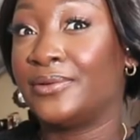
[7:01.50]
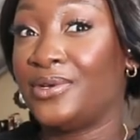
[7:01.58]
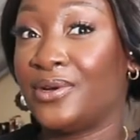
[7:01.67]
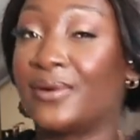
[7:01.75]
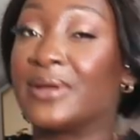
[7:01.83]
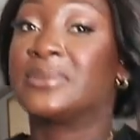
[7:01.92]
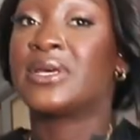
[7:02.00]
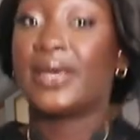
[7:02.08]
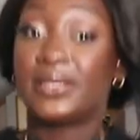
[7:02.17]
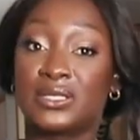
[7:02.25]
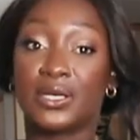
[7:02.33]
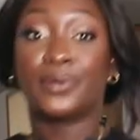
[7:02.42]
you know what i'm
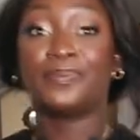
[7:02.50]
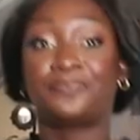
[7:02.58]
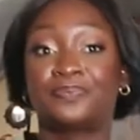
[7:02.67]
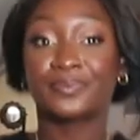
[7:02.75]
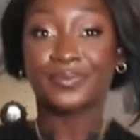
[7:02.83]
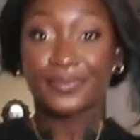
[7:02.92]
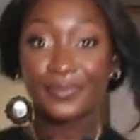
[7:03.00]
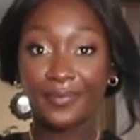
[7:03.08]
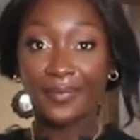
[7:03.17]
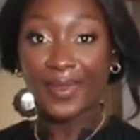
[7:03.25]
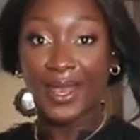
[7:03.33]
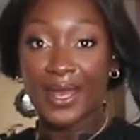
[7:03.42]
saying so
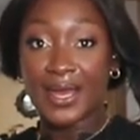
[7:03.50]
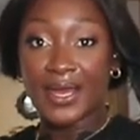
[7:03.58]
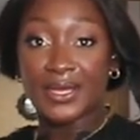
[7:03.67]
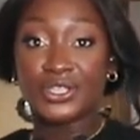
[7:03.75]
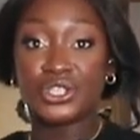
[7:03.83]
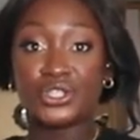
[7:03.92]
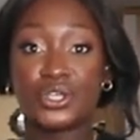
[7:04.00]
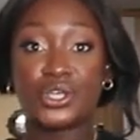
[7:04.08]
She's